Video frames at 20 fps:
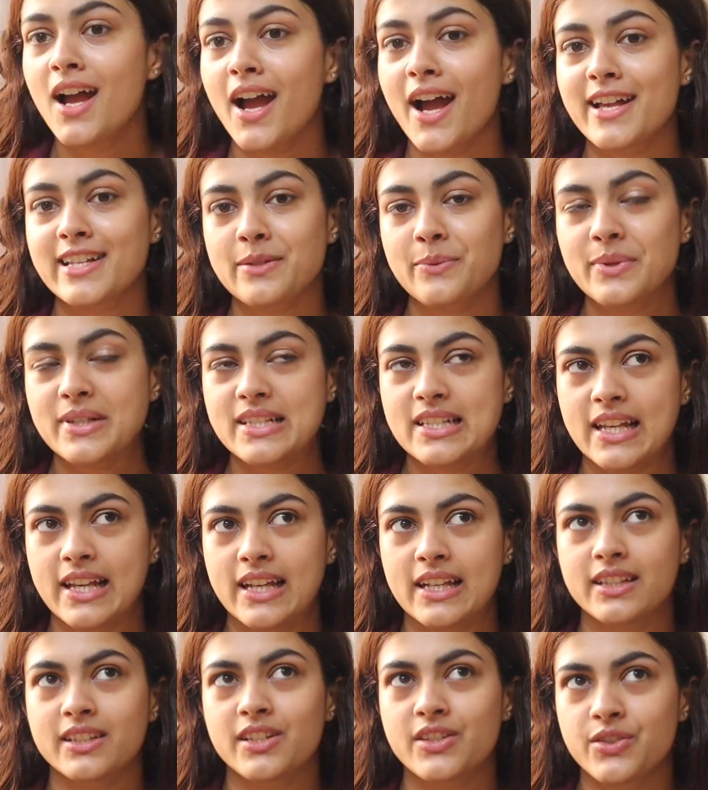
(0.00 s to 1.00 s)
As I was
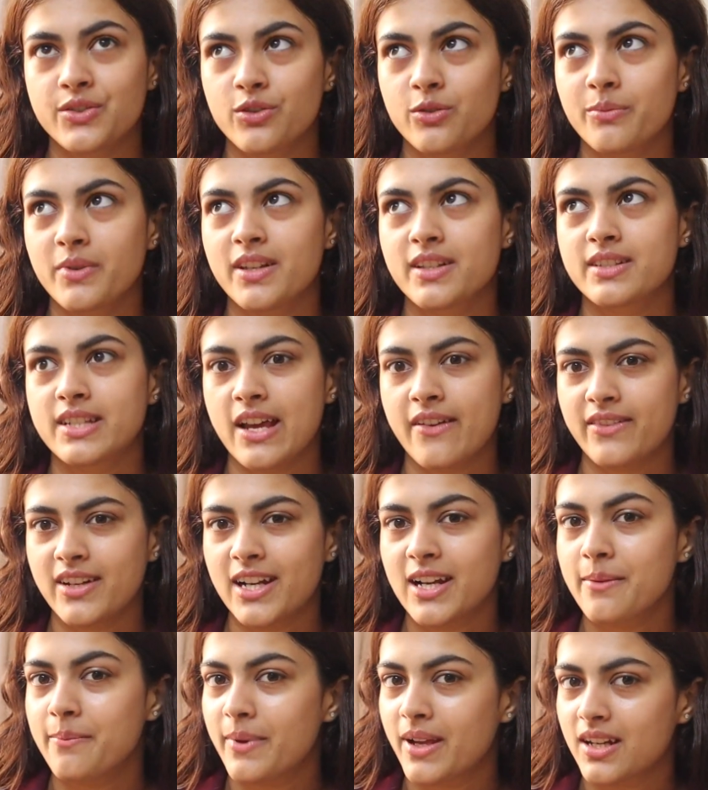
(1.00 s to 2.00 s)
saying, this room is
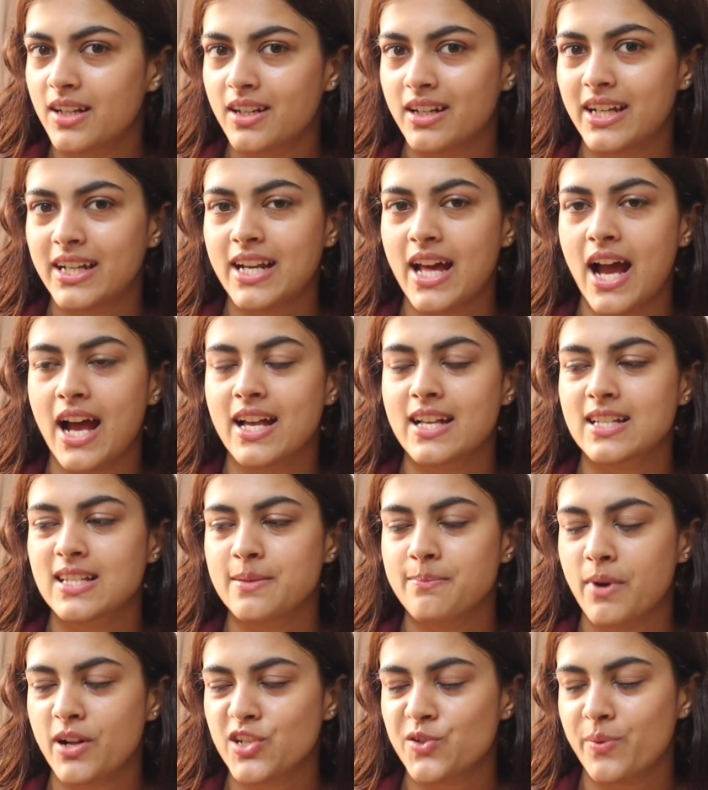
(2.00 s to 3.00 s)
definitely bigger. It
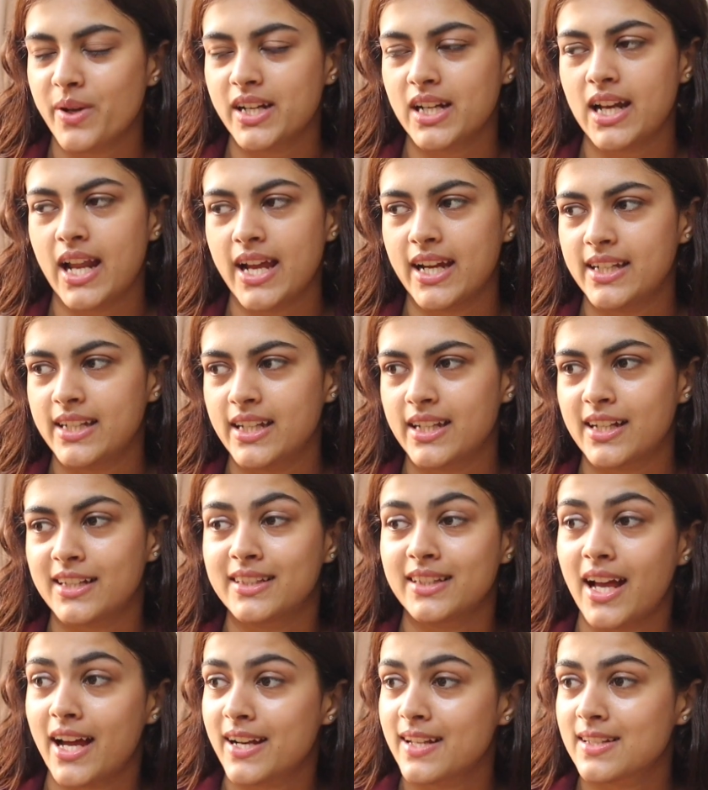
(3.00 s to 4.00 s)
has much better lighting,
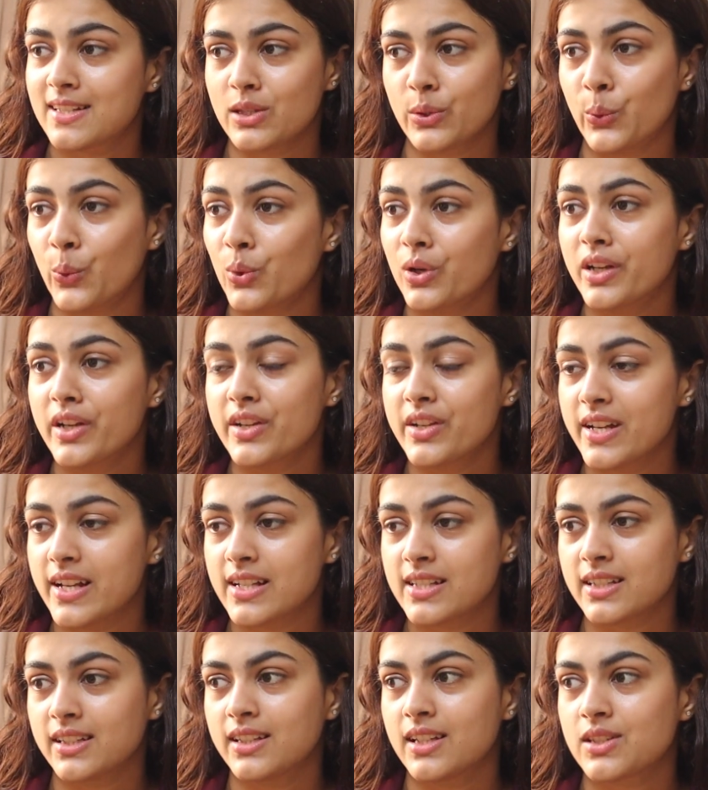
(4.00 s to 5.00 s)
and that is the only
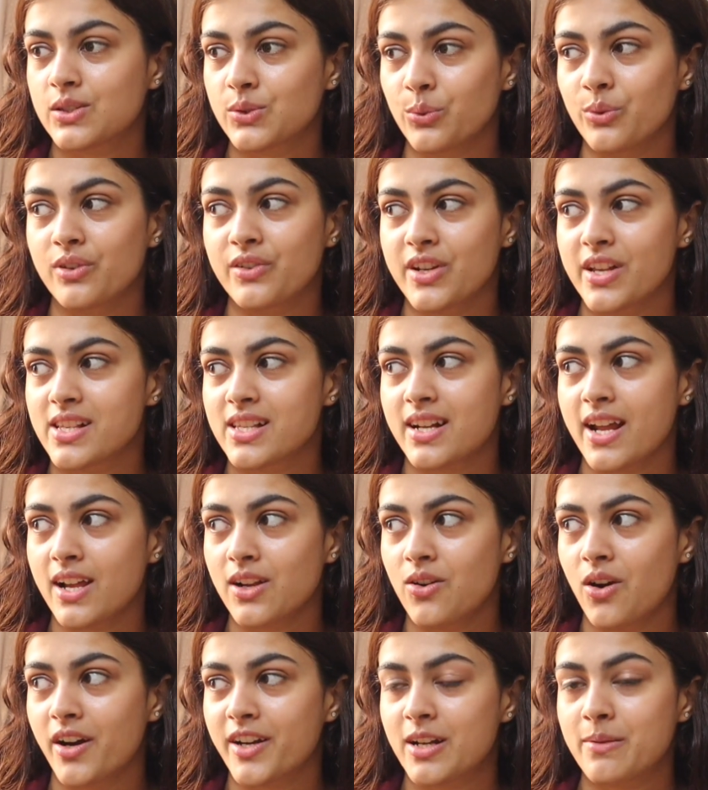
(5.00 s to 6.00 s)
reason, the sole reason I
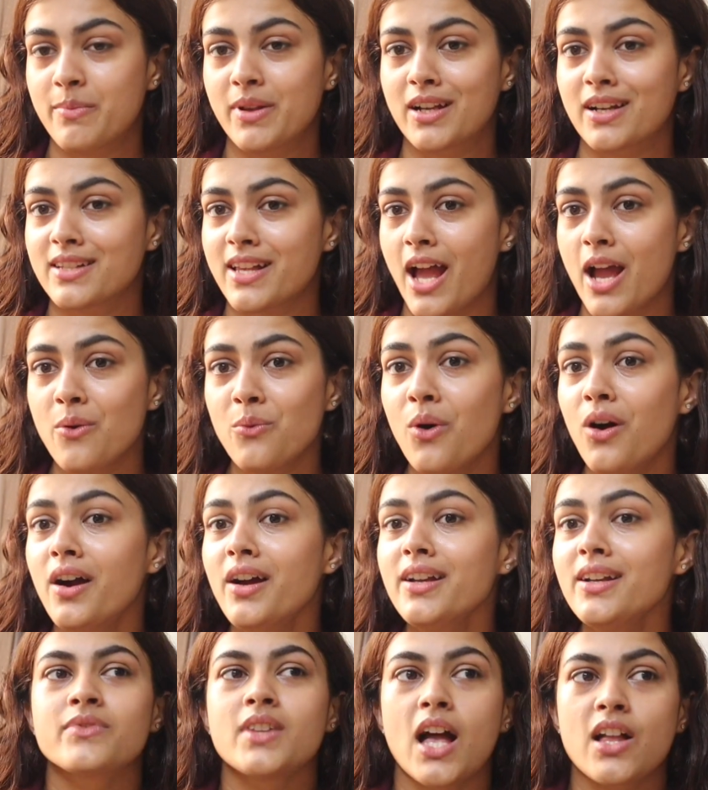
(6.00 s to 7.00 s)
got it, because I
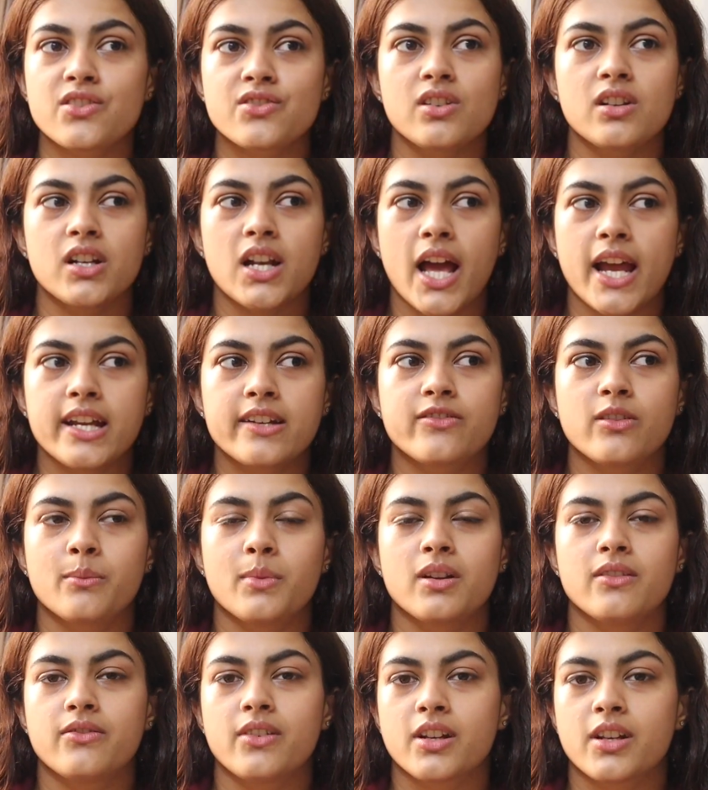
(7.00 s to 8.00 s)
want natural light for
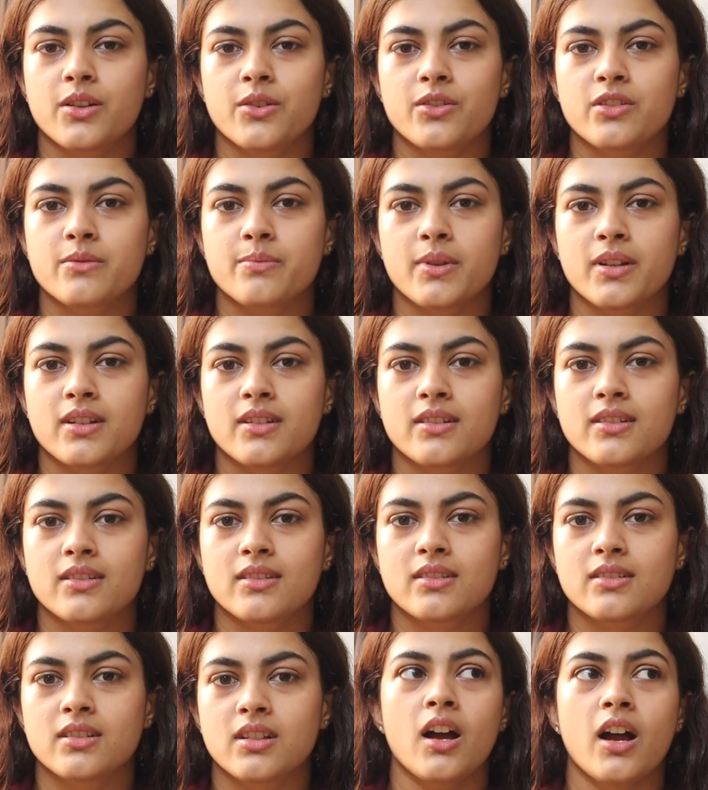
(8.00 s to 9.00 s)
my videos,
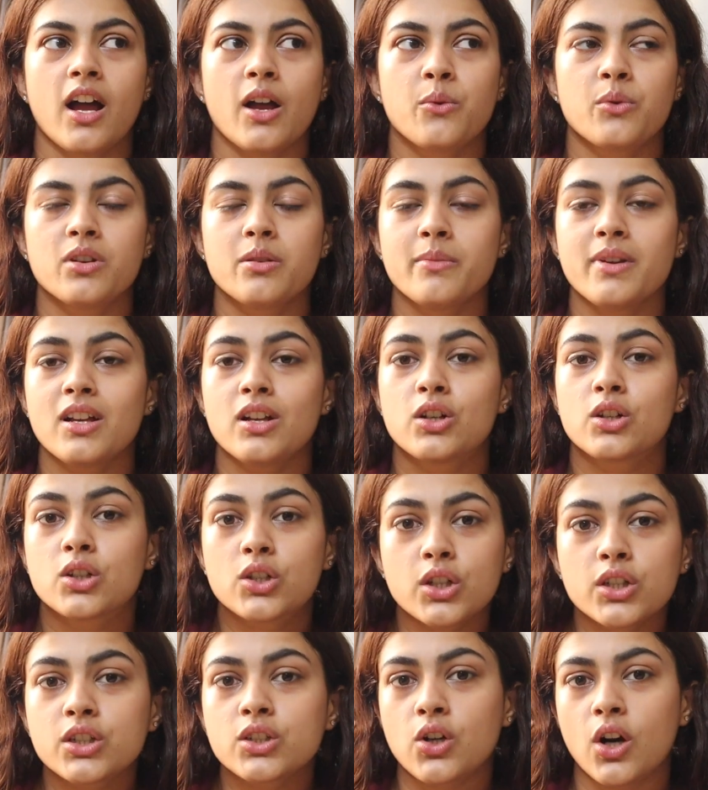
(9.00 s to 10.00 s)
because I want to make
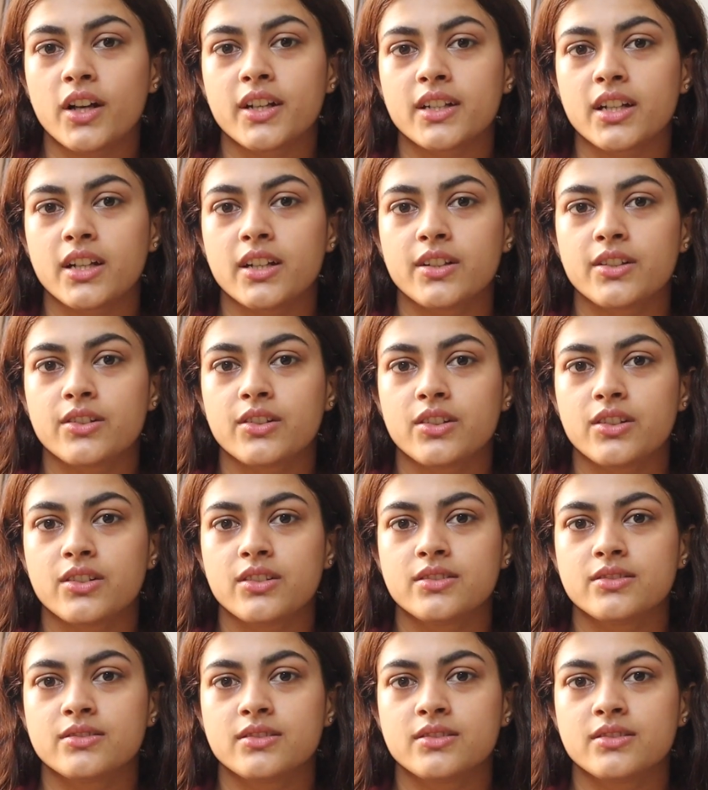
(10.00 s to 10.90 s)
good content, you know.